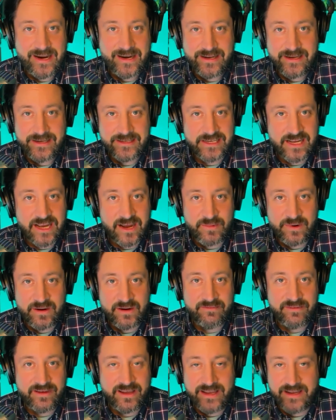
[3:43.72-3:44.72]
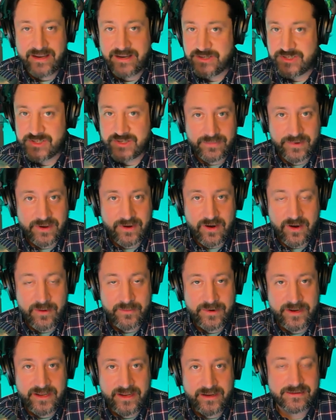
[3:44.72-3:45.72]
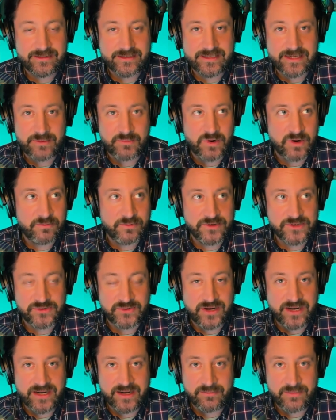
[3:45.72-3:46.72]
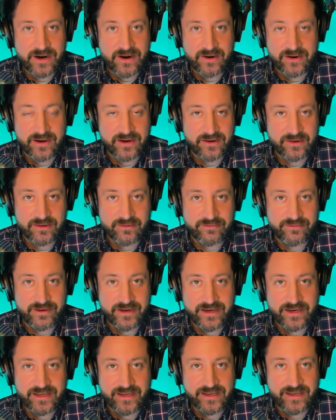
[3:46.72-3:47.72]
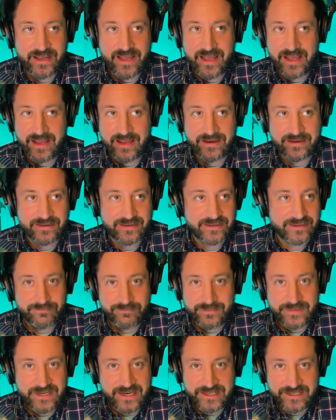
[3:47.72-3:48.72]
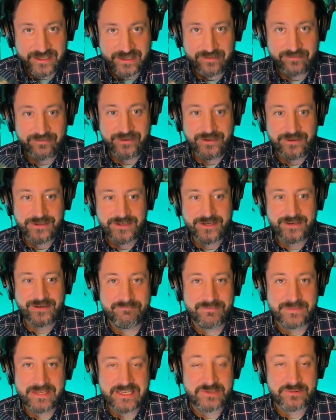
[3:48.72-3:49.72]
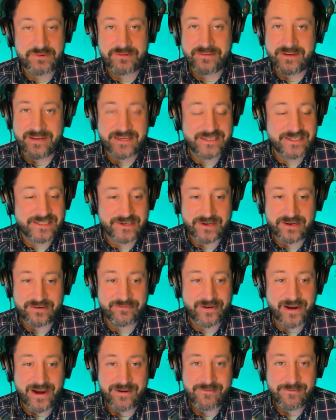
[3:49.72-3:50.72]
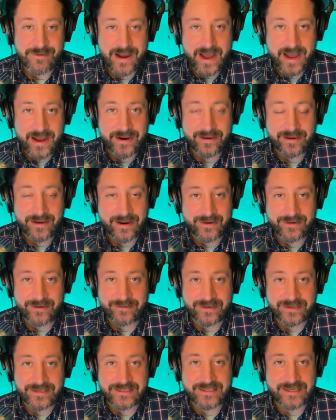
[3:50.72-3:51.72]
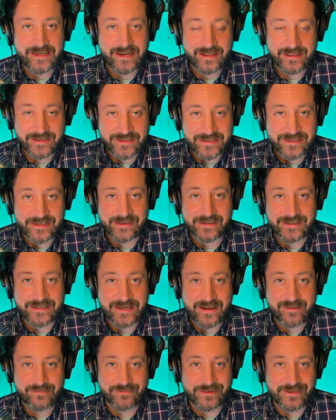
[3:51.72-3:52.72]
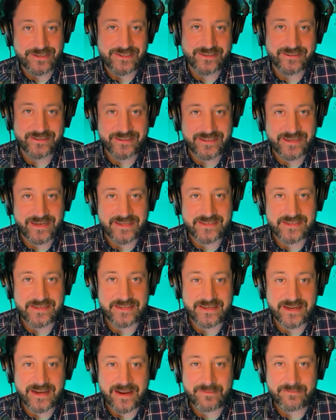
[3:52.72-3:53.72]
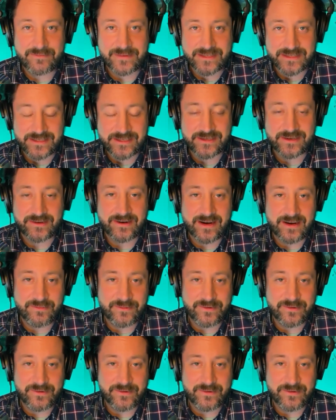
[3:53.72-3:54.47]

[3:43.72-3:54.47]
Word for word: 80s coming of age comedy, somewhere between American Graffiti and Dazed and Confused. This movie is certified rad. I don't know what to say. This thing has definitely stood the test of time. This is a great